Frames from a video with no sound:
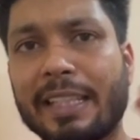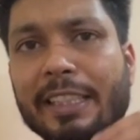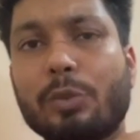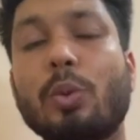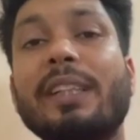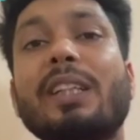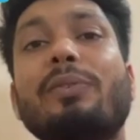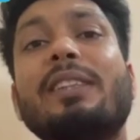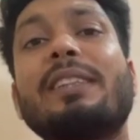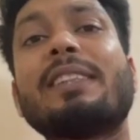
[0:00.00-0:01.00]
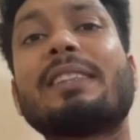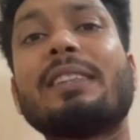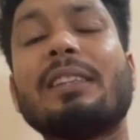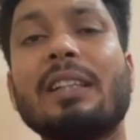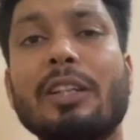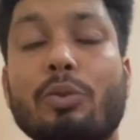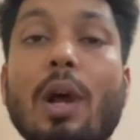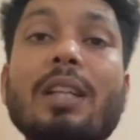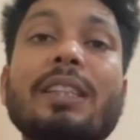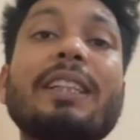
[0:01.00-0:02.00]
in 20 we see a
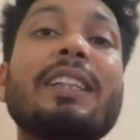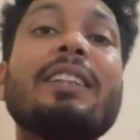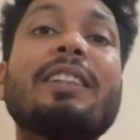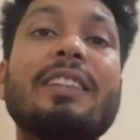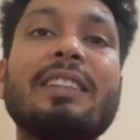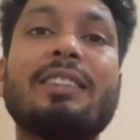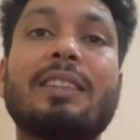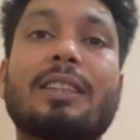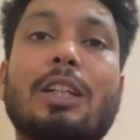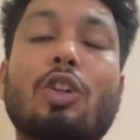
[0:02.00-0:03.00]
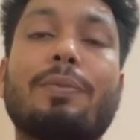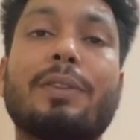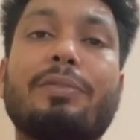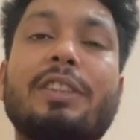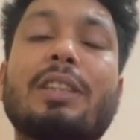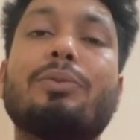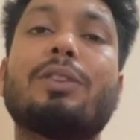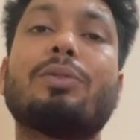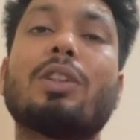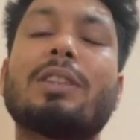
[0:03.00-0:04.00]
drastic increase in the cutoff revision,
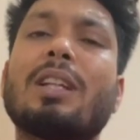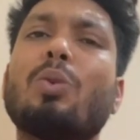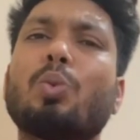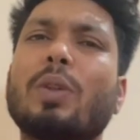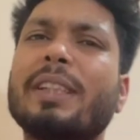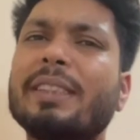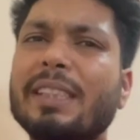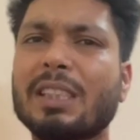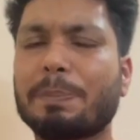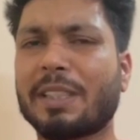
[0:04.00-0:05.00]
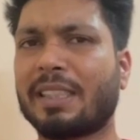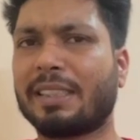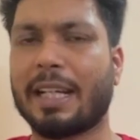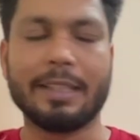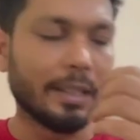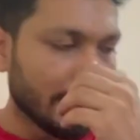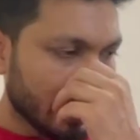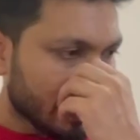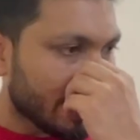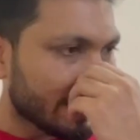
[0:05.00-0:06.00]
which was around 26 percentile.
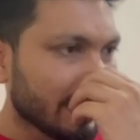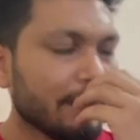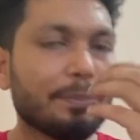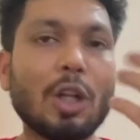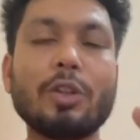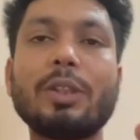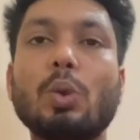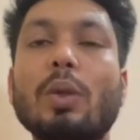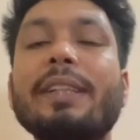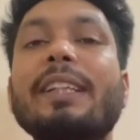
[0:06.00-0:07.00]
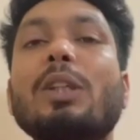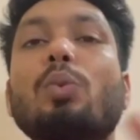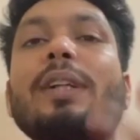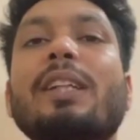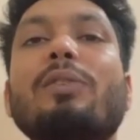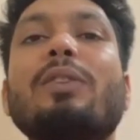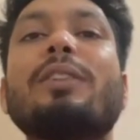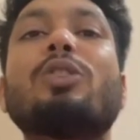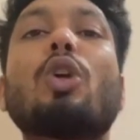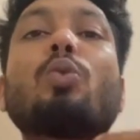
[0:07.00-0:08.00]
Right now in 2021
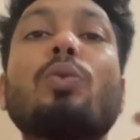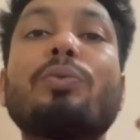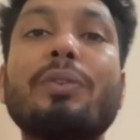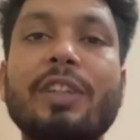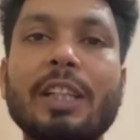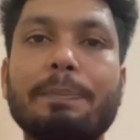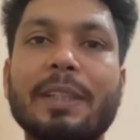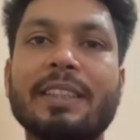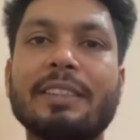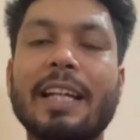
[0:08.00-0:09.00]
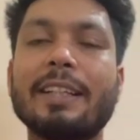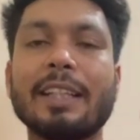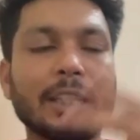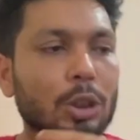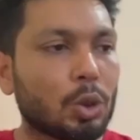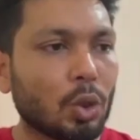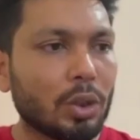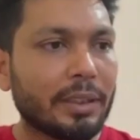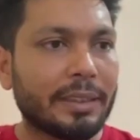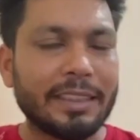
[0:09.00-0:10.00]
we saw 15 percentile.
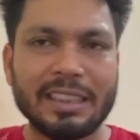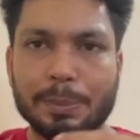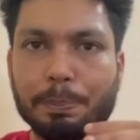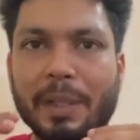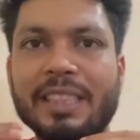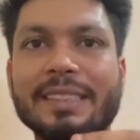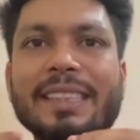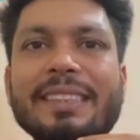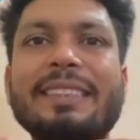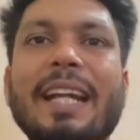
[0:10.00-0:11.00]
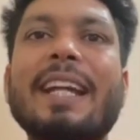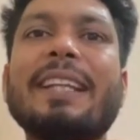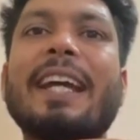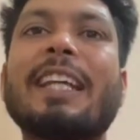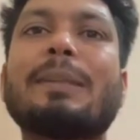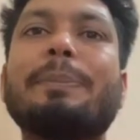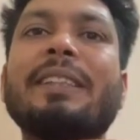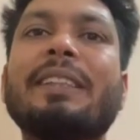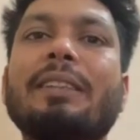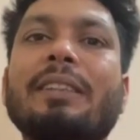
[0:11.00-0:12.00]
So this percentile has been